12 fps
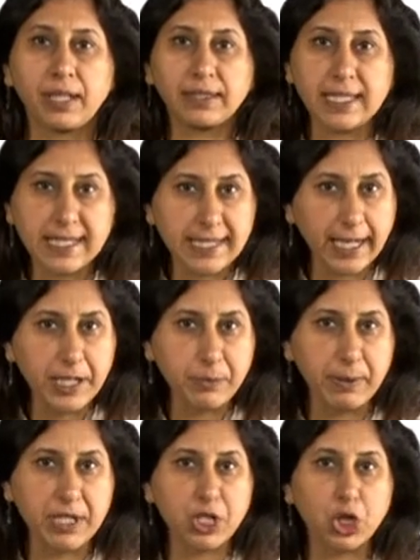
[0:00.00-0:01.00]
The
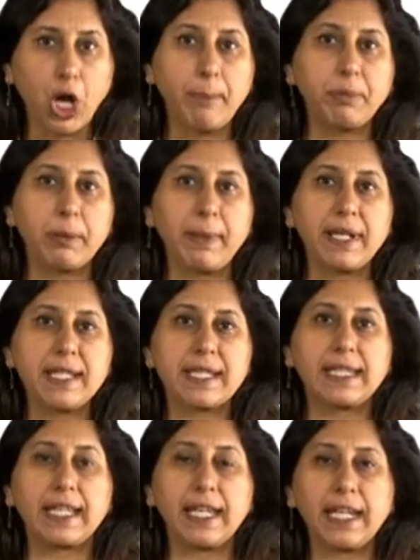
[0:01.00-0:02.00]
statement complements
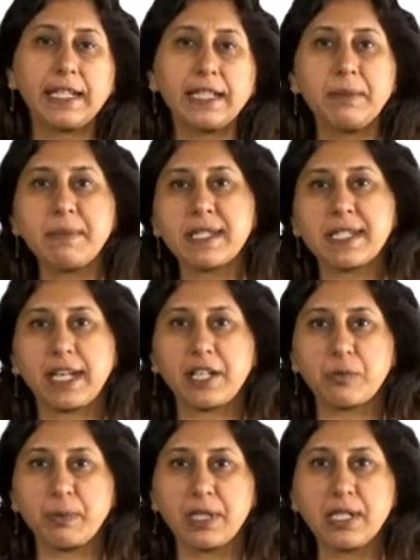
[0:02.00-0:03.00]
the income
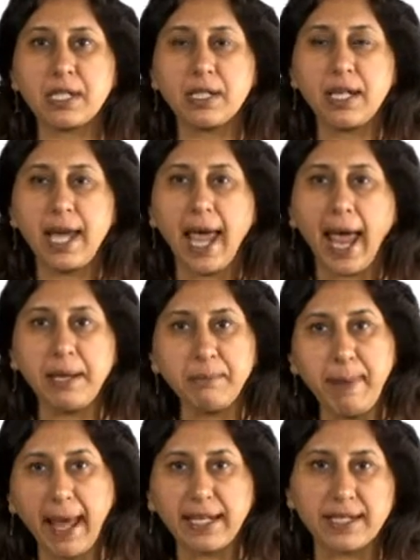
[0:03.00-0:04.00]
statement and
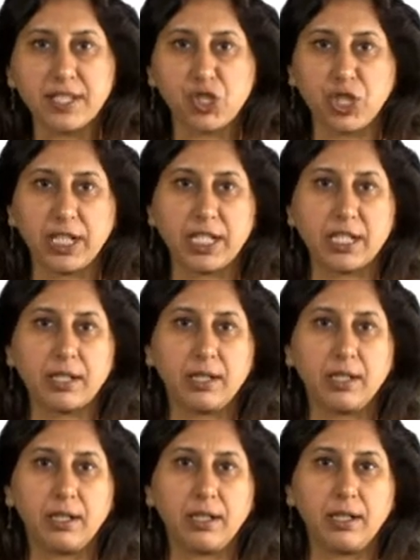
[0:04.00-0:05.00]
balance sheet.
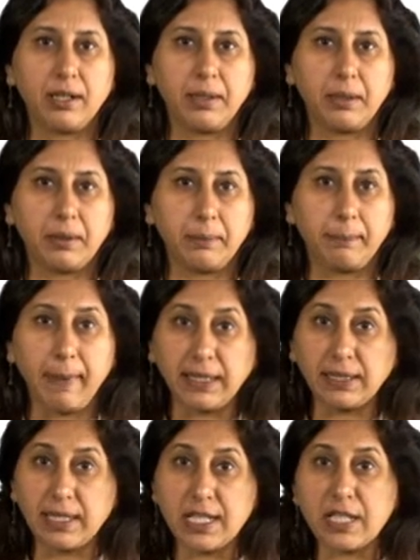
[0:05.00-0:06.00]

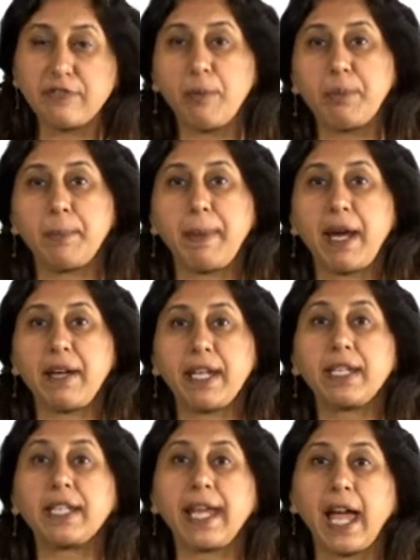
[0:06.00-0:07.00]
Methods for
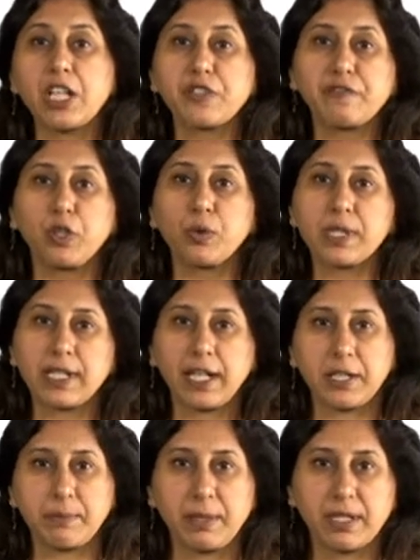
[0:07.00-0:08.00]
preparing cash flow
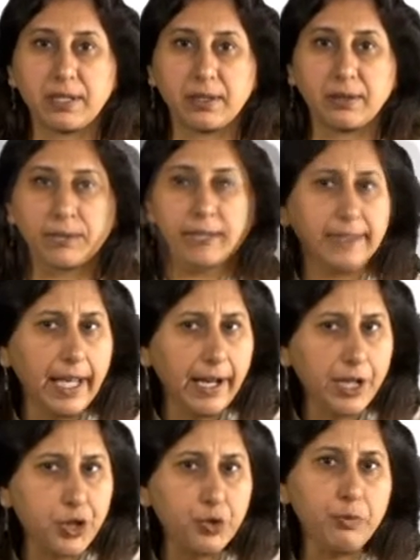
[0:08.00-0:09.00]
statement. There
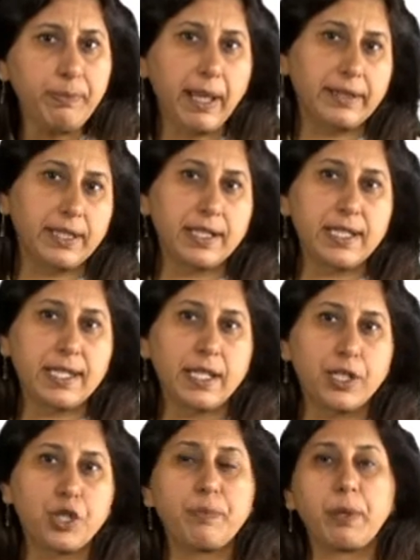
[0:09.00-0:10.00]
are two methods
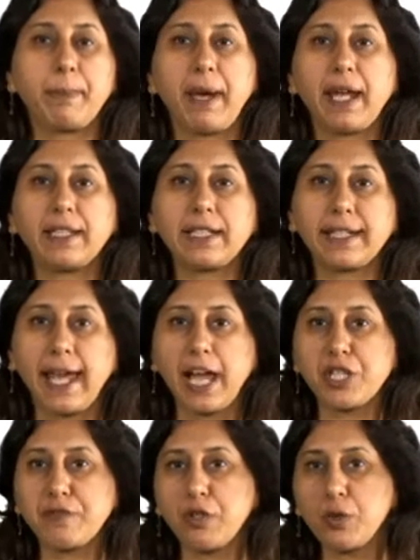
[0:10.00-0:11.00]
to prepare the
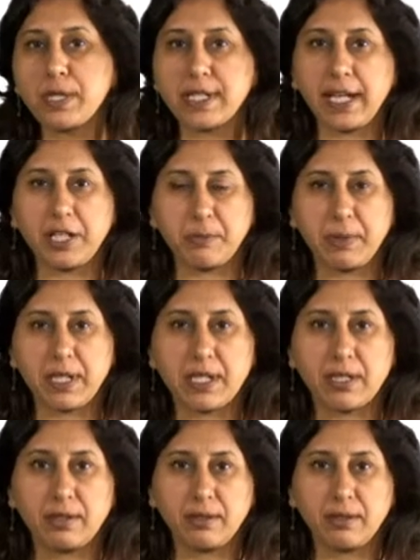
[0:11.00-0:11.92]
cash flow statement.